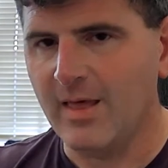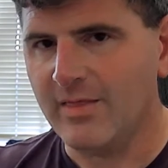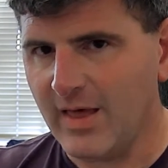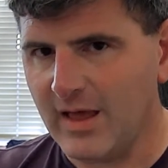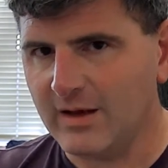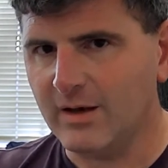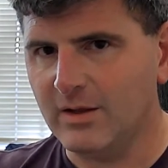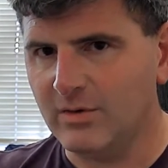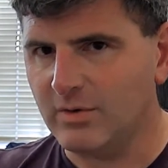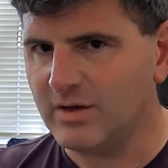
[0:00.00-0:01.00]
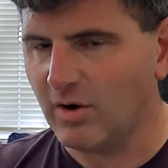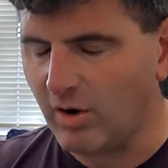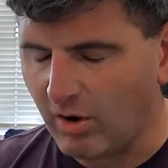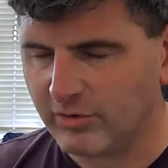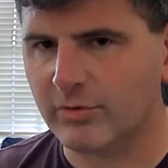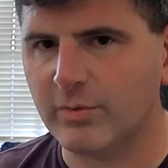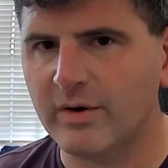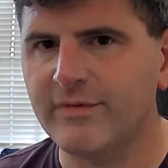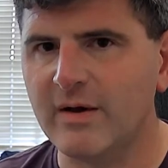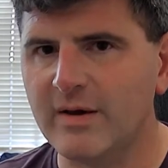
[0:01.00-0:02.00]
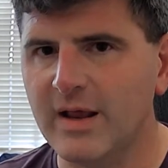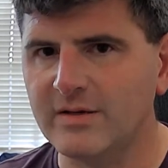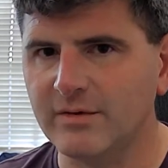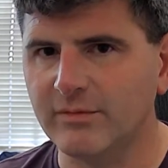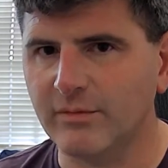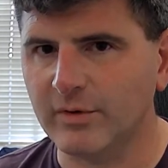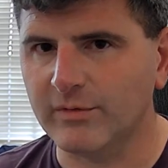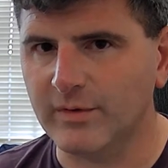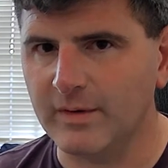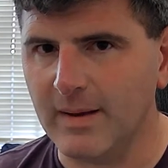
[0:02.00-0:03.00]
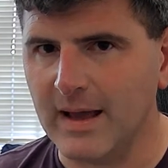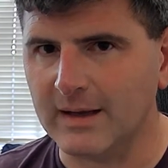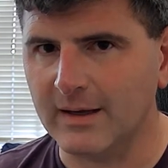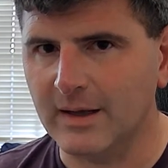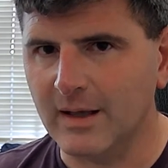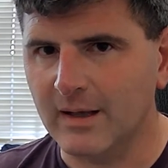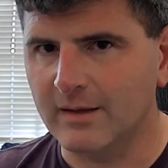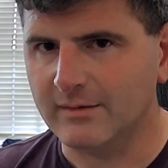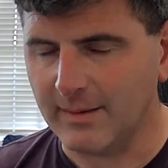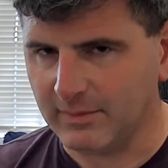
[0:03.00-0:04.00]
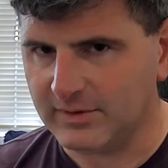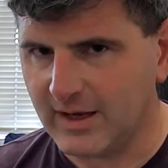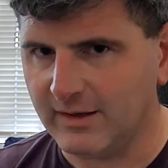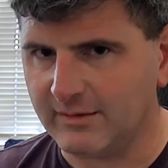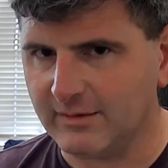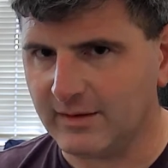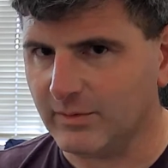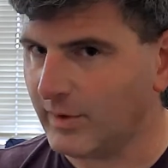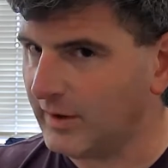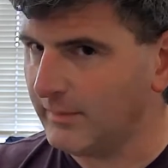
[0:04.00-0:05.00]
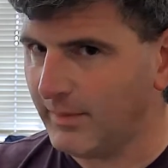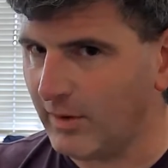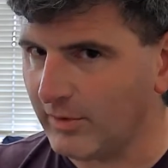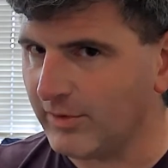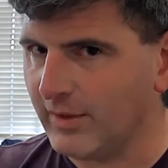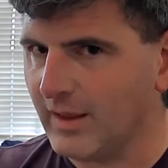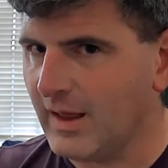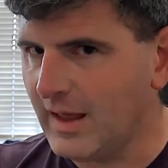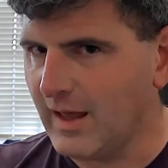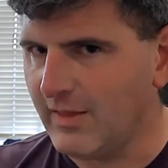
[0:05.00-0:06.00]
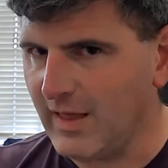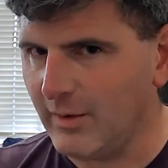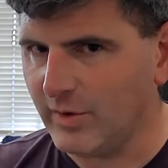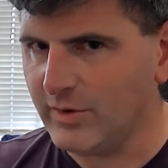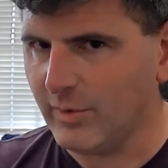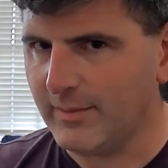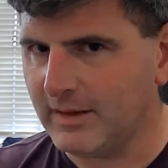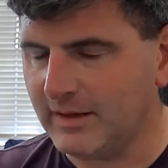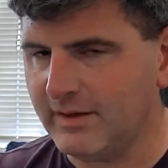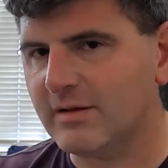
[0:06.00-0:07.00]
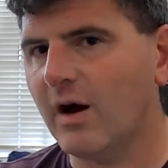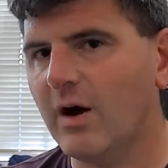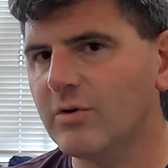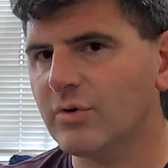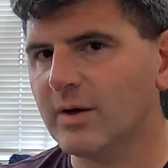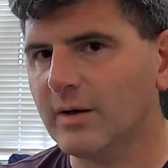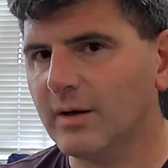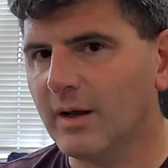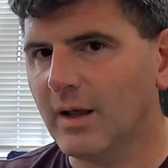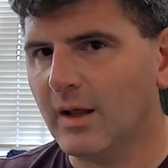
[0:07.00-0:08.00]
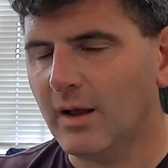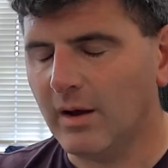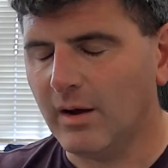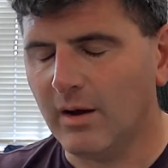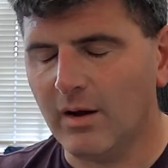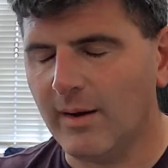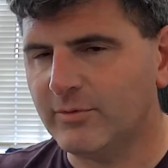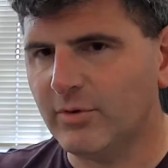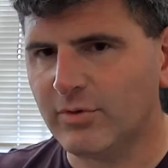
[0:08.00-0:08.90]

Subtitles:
Then you need to also run foundation force feedback simultaneously. You're running them both, and that one you want to be at least at 100, up to